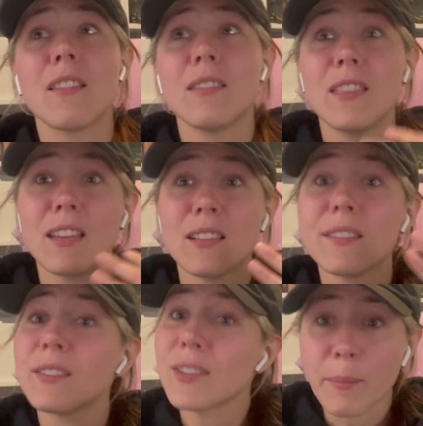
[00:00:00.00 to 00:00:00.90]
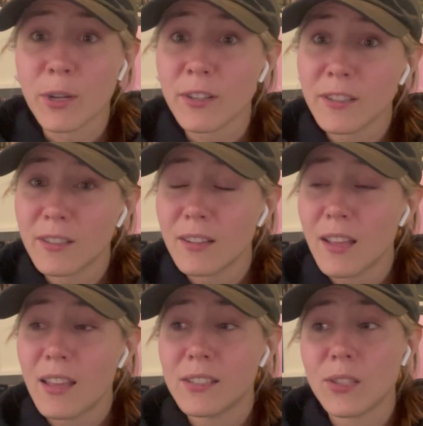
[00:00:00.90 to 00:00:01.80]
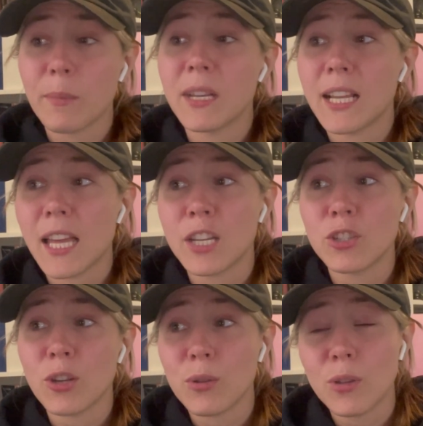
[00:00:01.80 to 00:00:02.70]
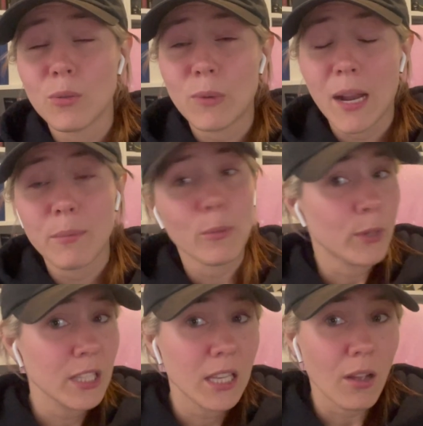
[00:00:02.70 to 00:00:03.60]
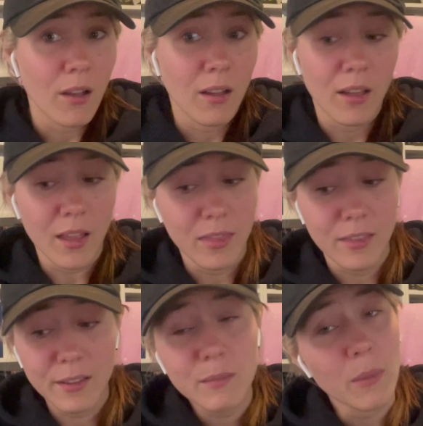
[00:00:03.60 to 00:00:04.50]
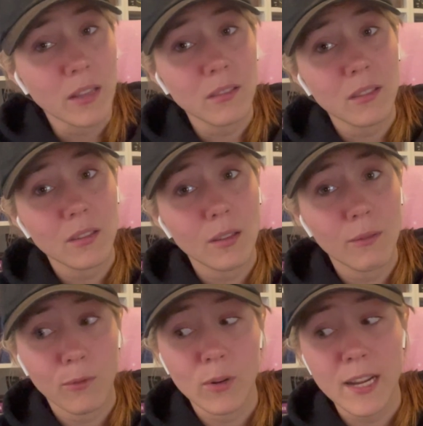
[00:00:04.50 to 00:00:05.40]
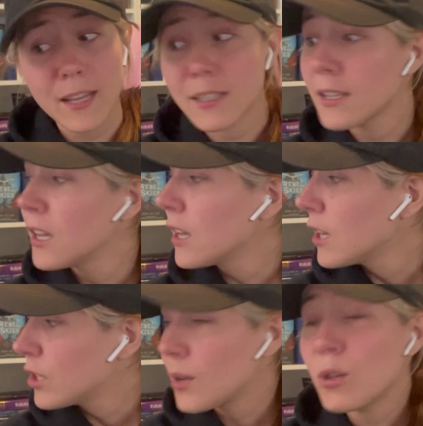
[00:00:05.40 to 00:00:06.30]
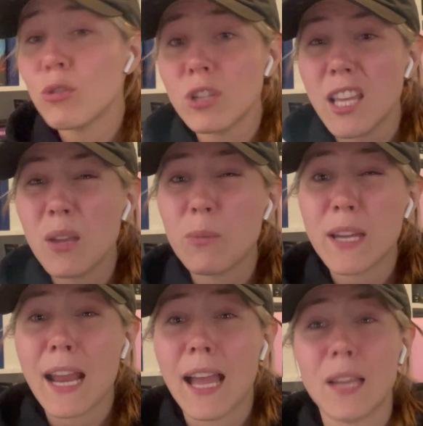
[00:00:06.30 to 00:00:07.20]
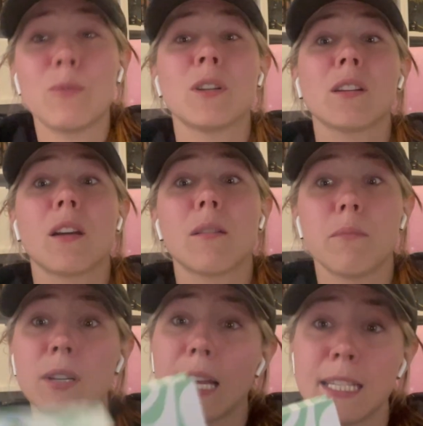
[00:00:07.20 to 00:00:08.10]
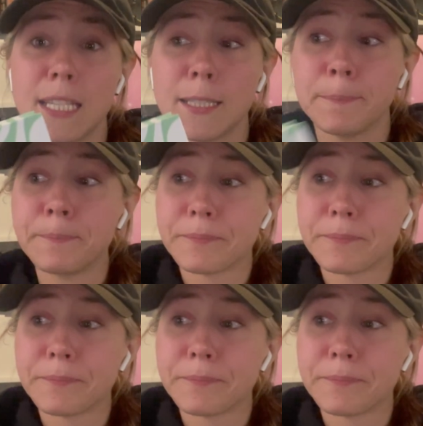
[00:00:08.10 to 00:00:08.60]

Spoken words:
this summer. So I'm going to kind of show you what I've been working on this month for it. So usually when I work on a book idea,